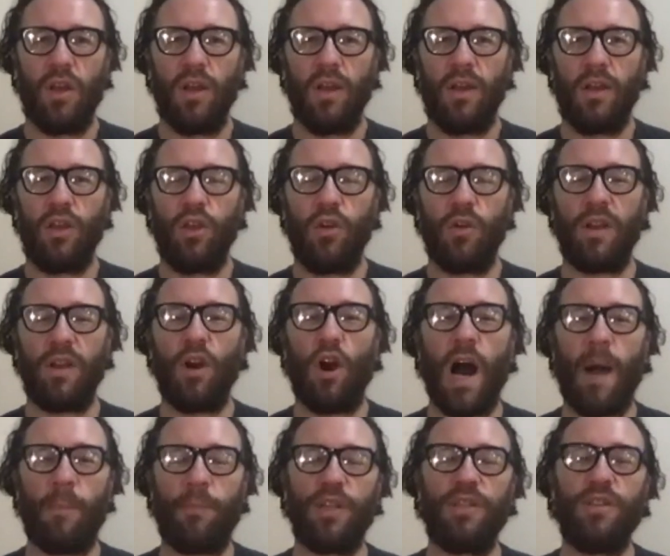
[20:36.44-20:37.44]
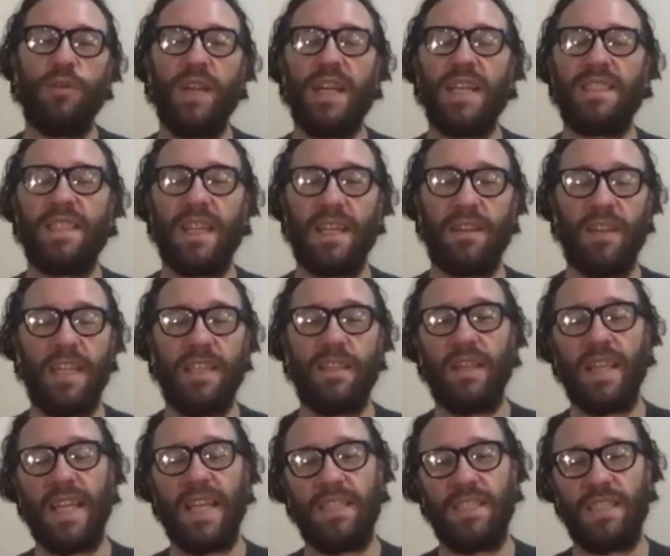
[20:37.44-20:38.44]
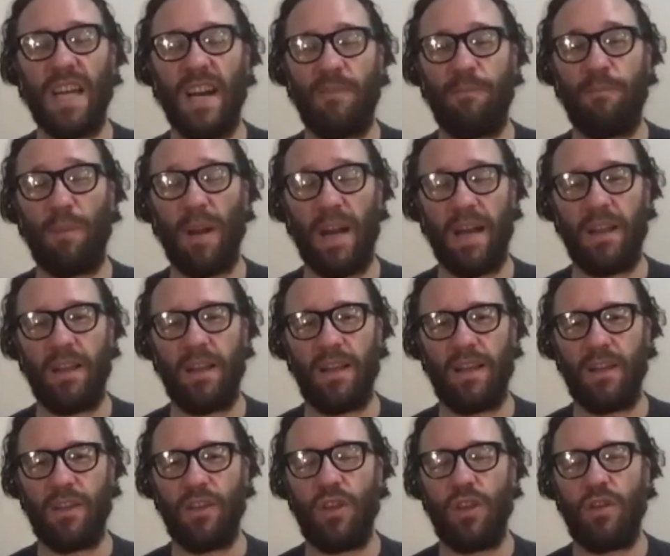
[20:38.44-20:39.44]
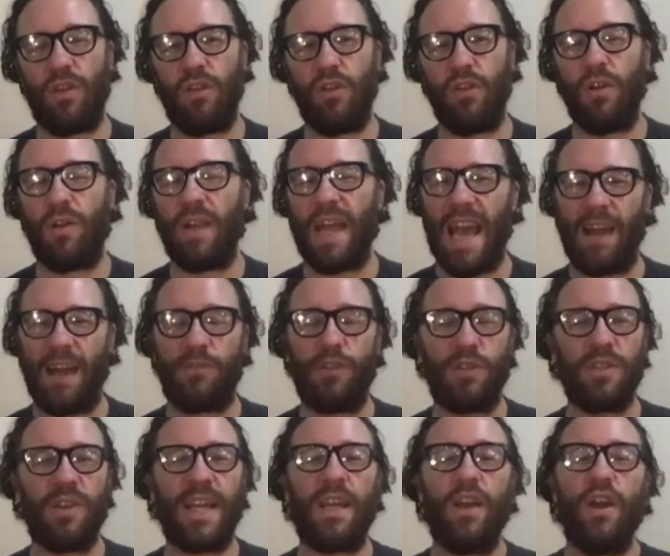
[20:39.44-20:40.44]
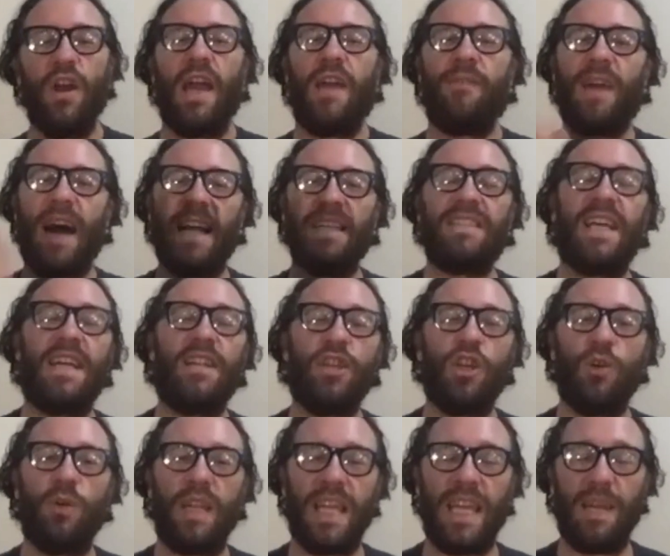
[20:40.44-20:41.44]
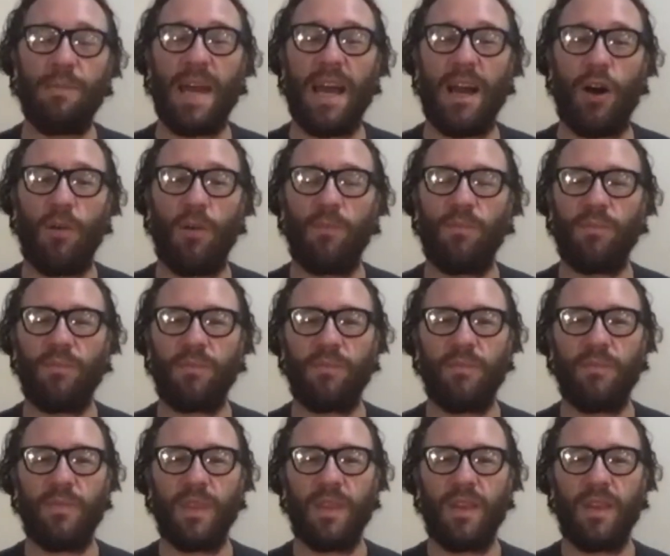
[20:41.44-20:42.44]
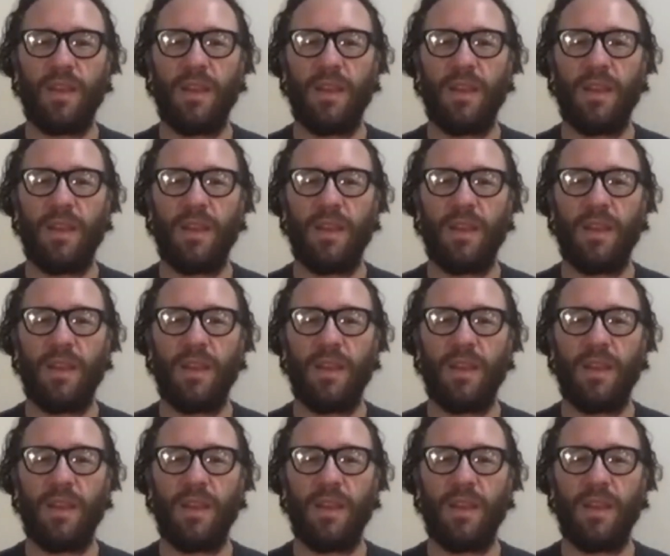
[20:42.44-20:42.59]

you can opportunistically delete stuff, but you don't have to. So like if I send you an email, you